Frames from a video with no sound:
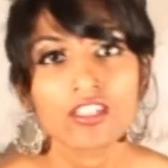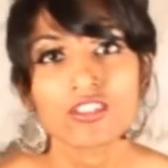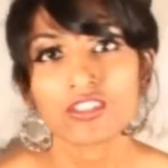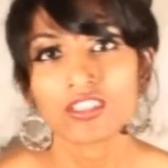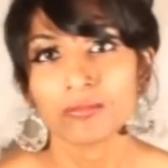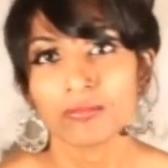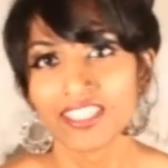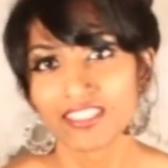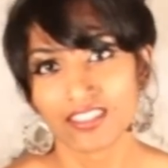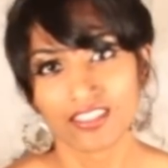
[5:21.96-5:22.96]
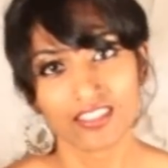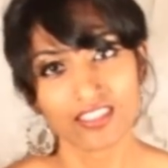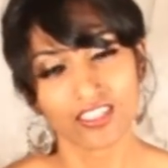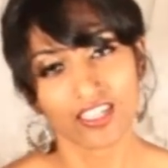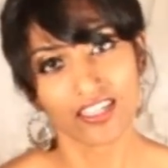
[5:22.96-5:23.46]
To complete this
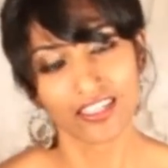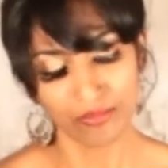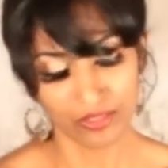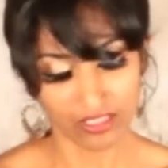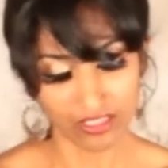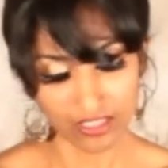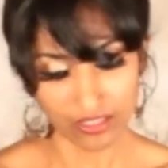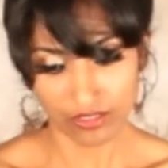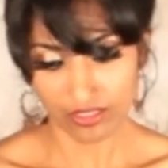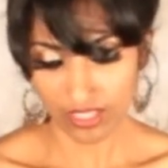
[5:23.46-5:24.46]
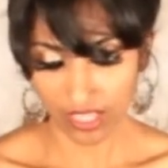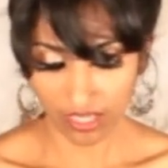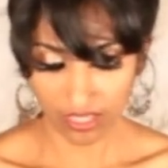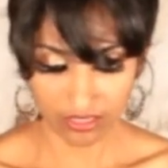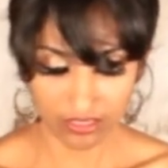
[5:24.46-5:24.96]
look, I'm going to use a
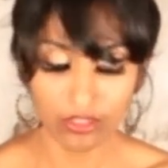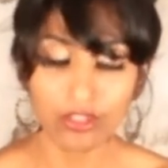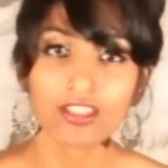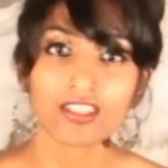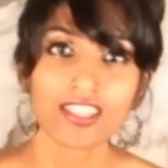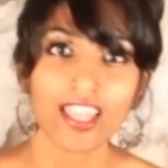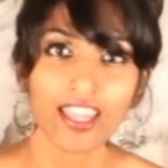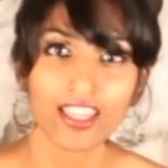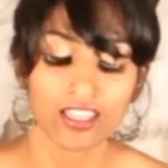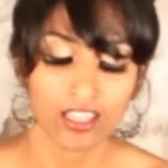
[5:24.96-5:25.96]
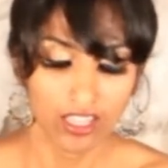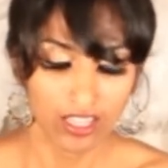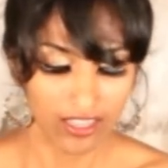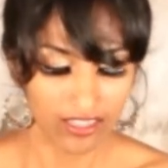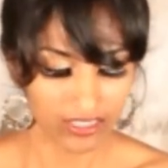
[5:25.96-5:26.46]
gold chain.
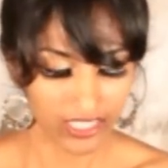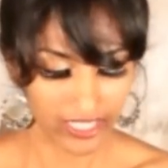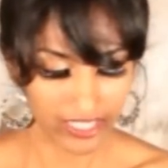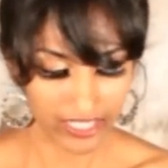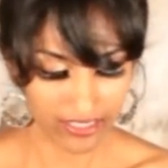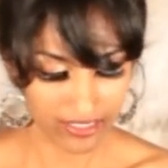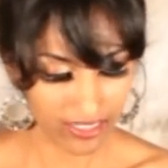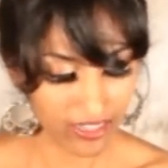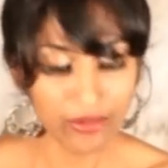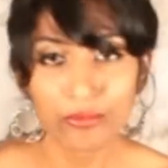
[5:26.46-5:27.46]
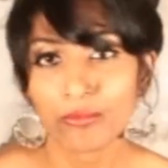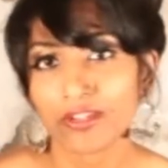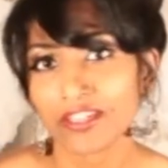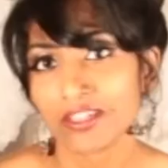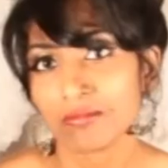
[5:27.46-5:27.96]
Uh, Keralites are
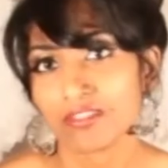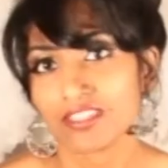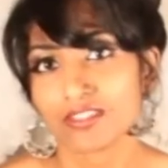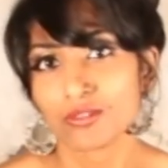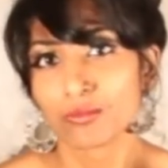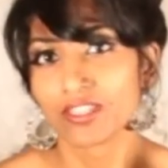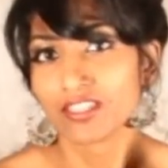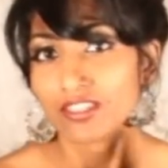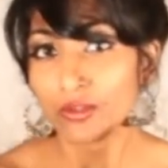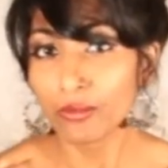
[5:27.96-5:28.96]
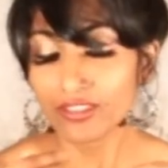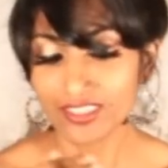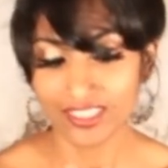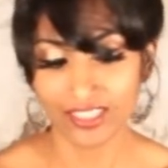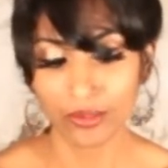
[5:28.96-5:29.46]
very obsessed with the gold,
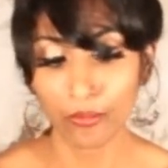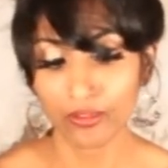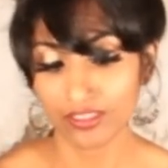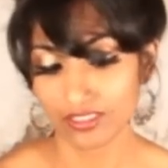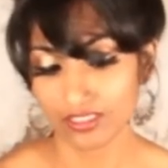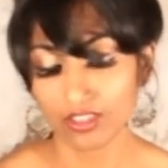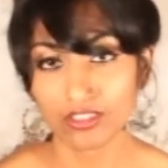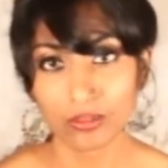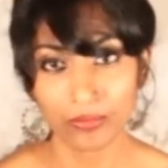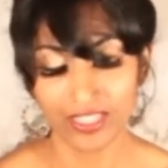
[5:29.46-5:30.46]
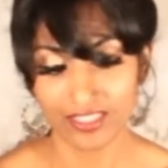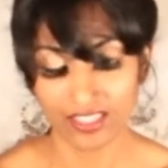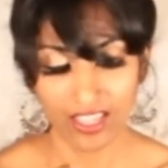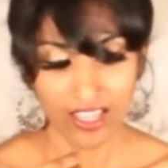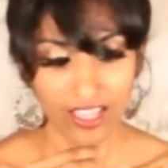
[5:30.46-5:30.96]
gold ornaments
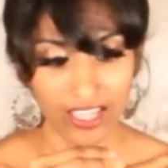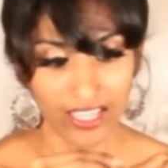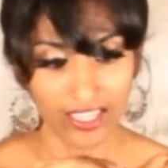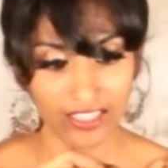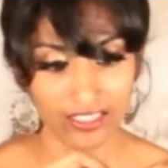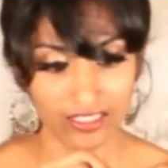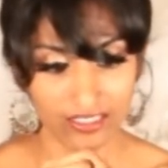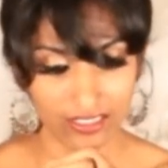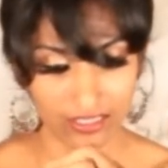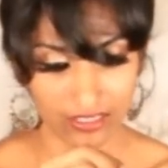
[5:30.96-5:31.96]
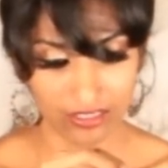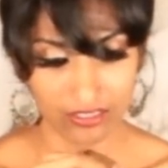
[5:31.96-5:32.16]
and uh,